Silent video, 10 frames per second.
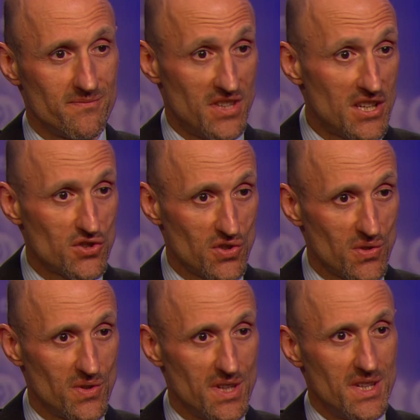
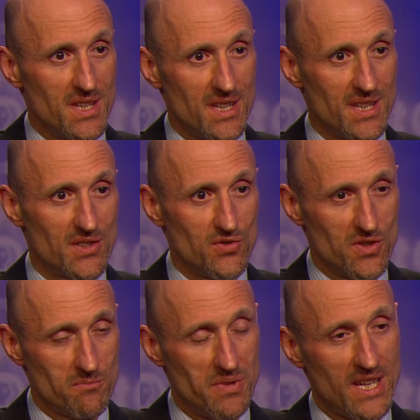tissue is you
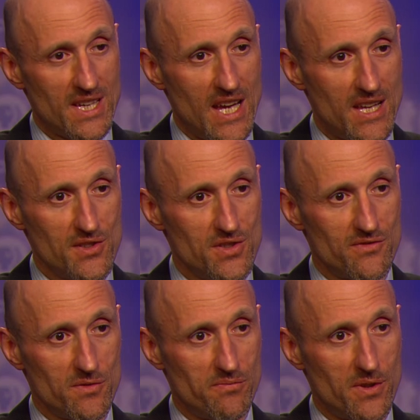can pick an energy
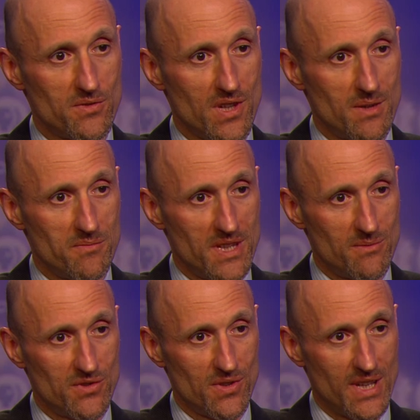of the proton
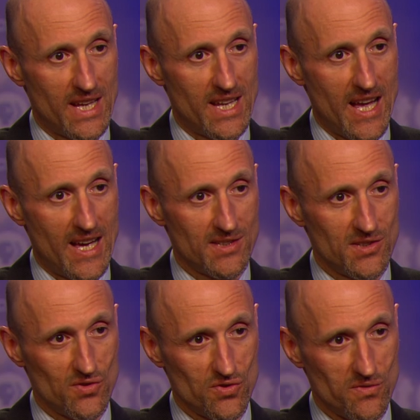beam so that as
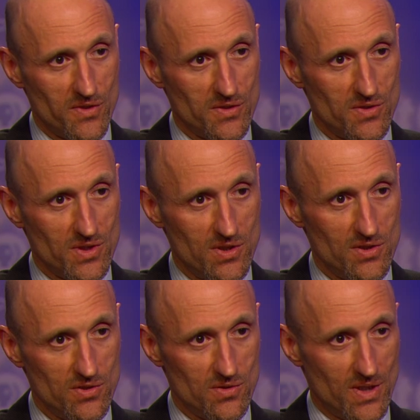it's traversing
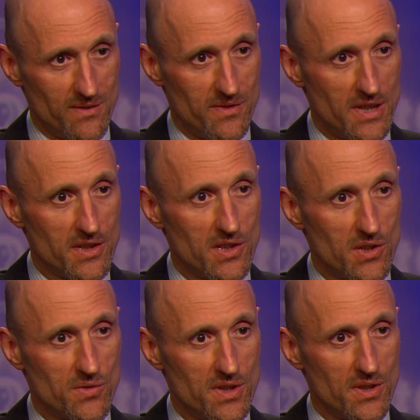tissue at a very
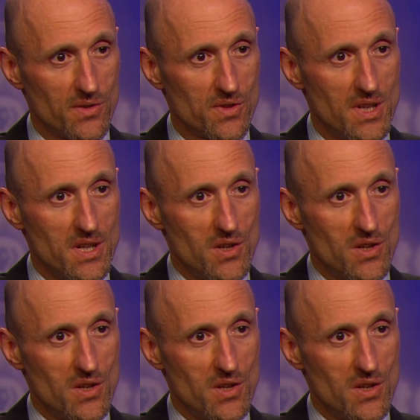low dose,